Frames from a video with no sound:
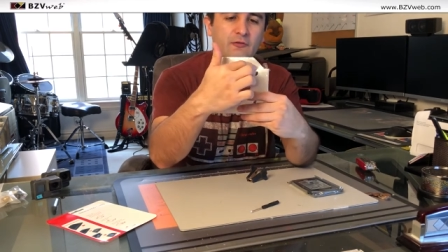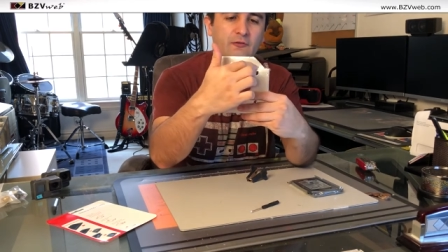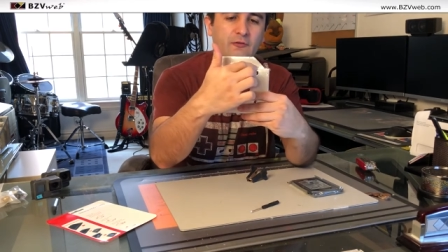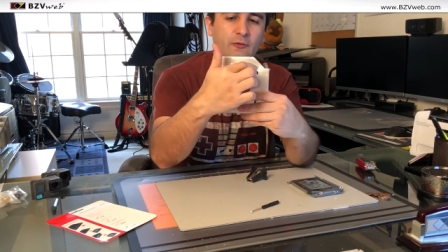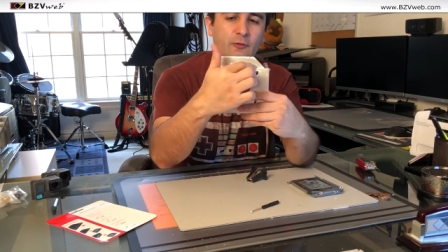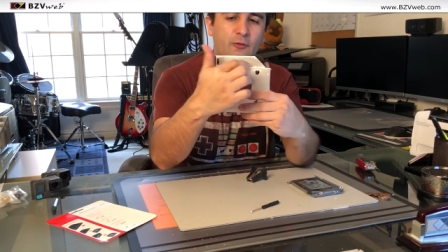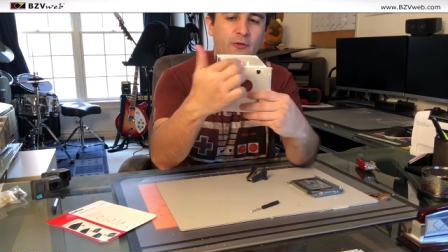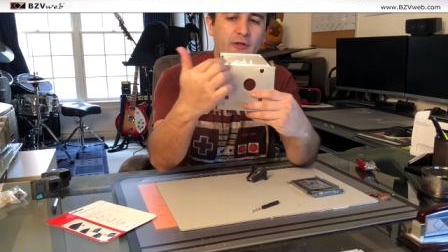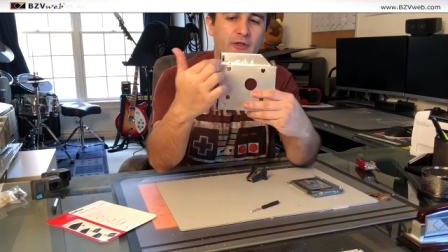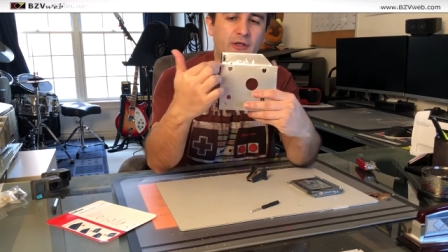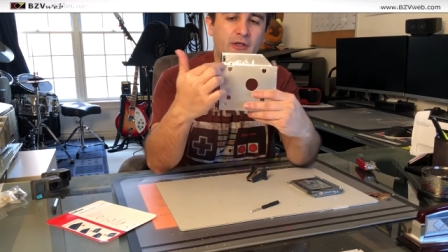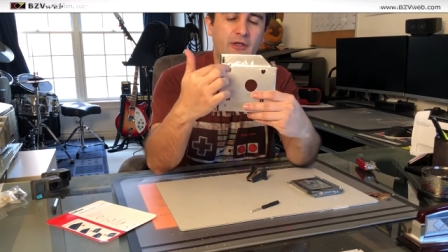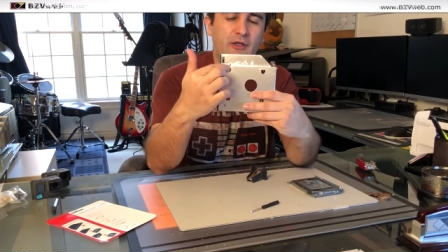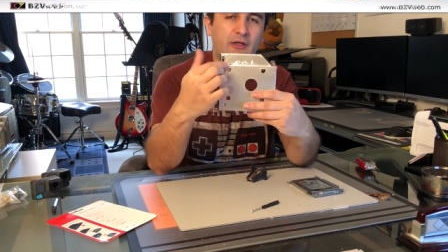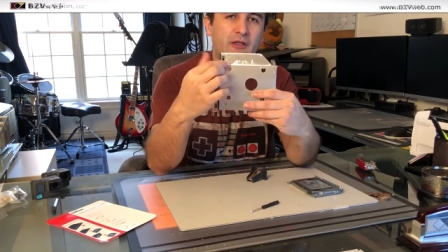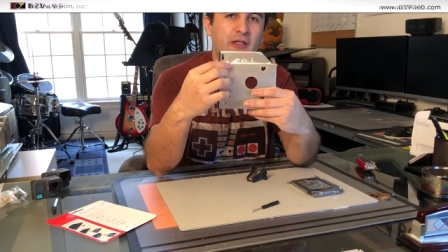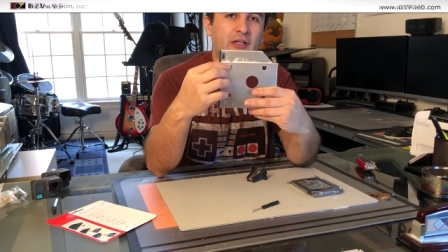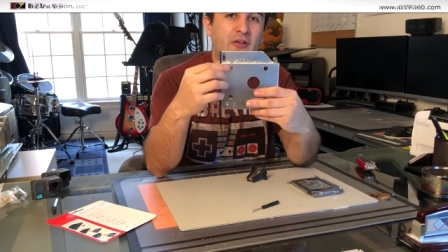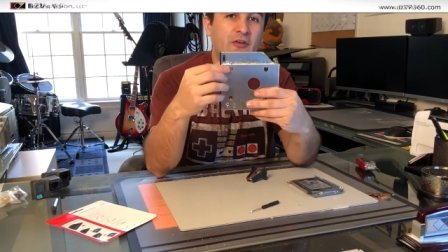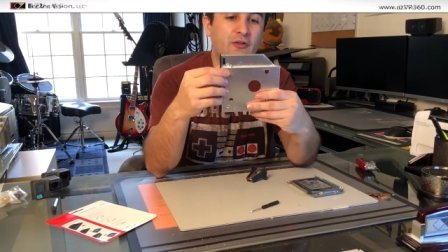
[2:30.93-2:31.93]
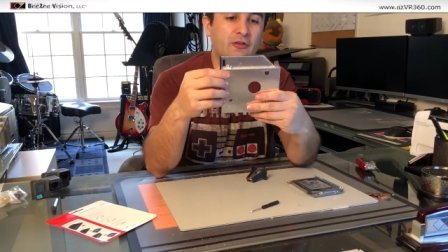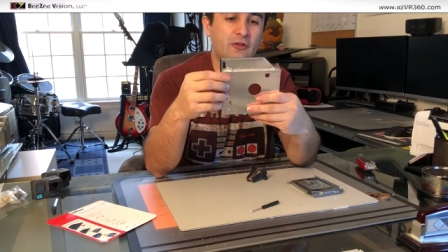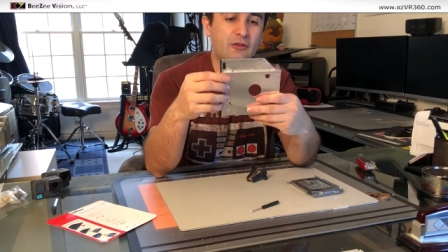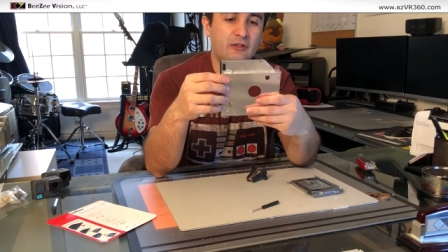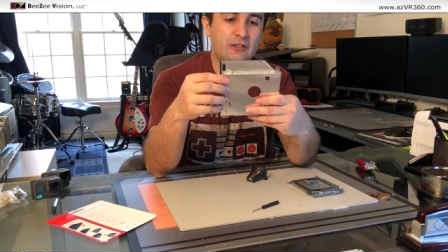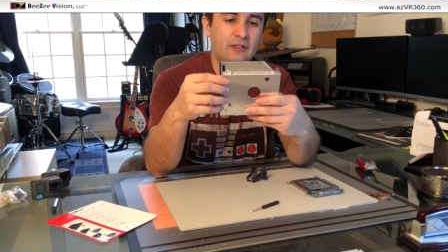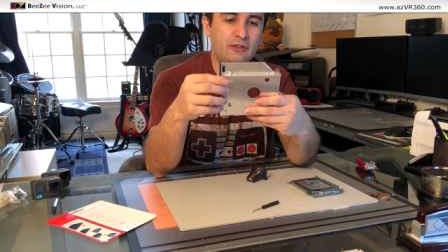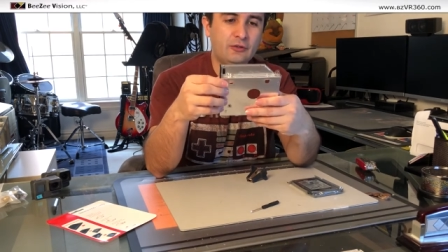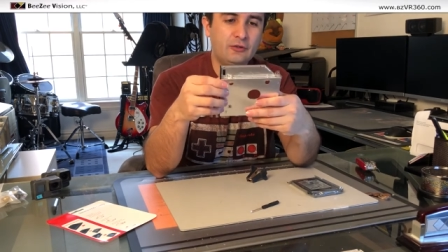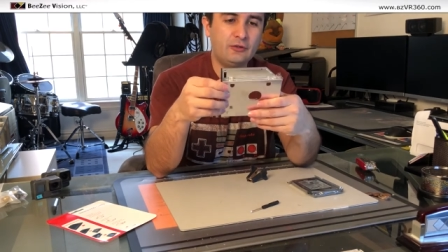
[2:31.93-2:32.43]
for
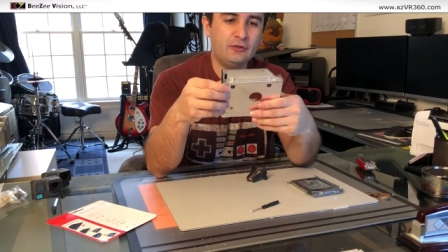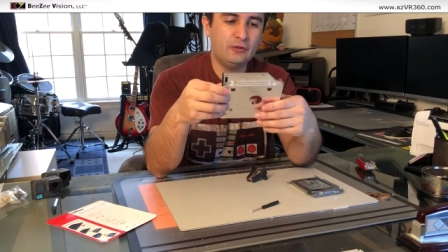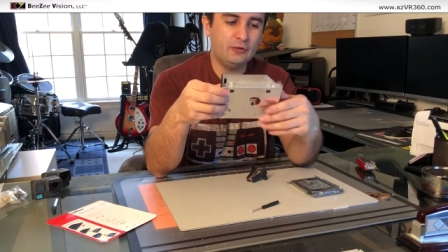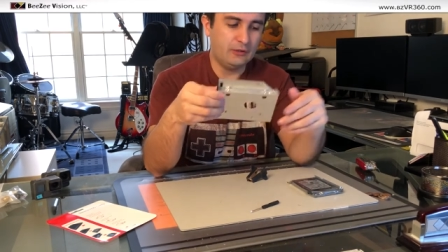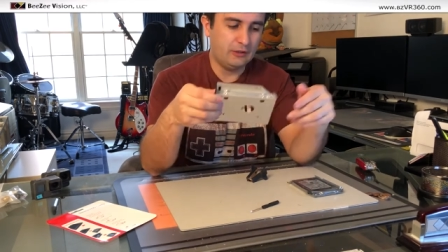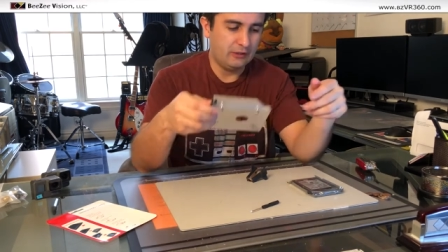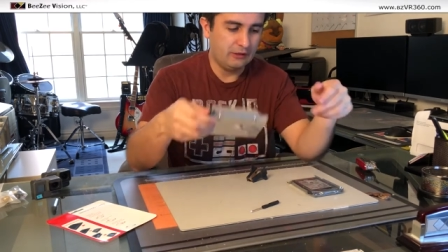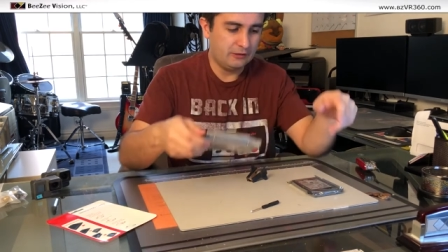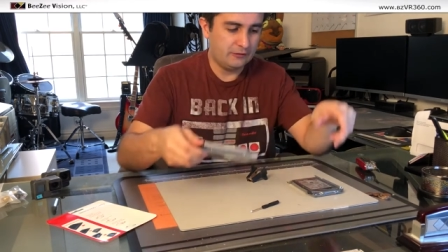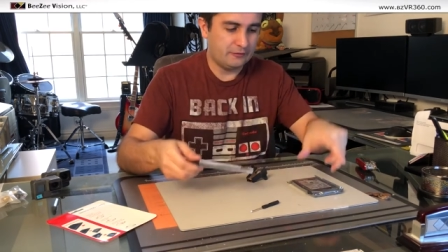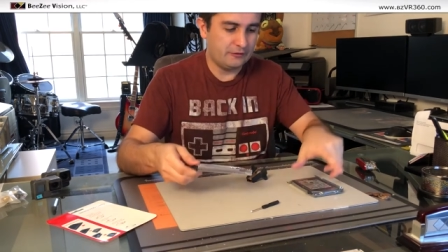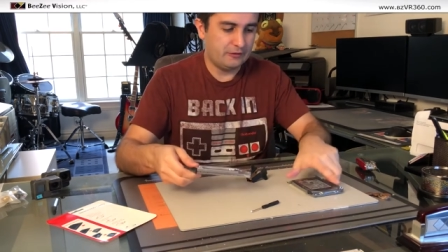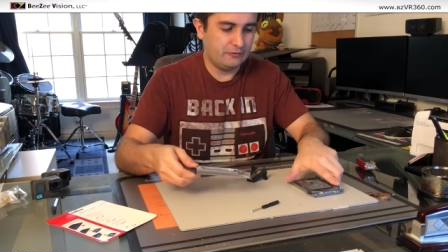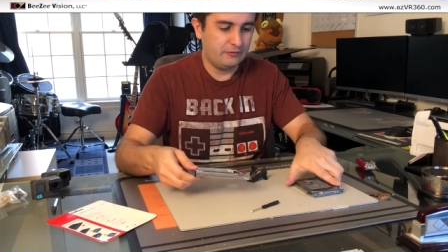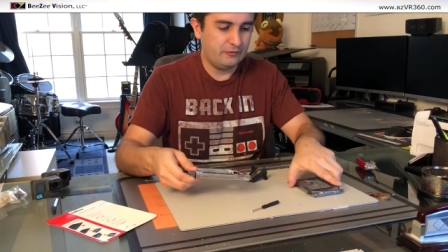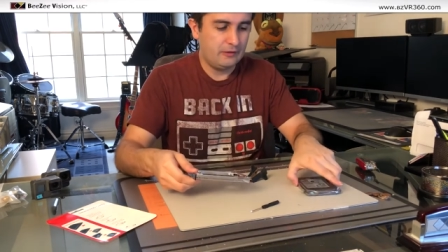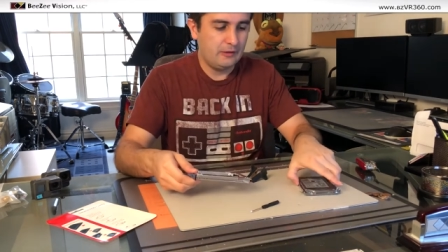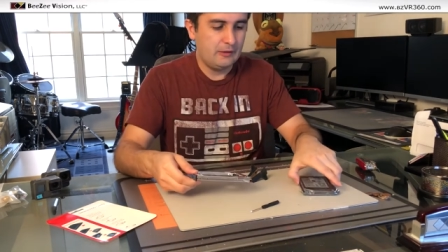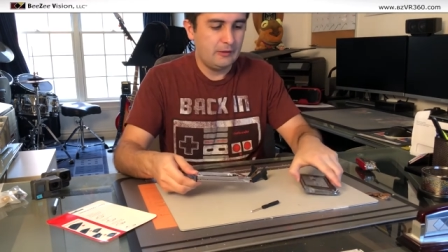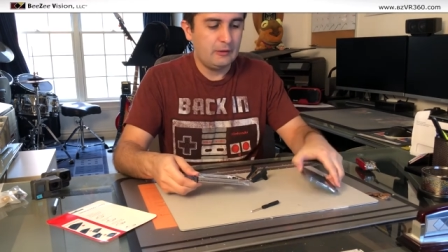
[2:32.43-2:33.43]
installing your new hard drive,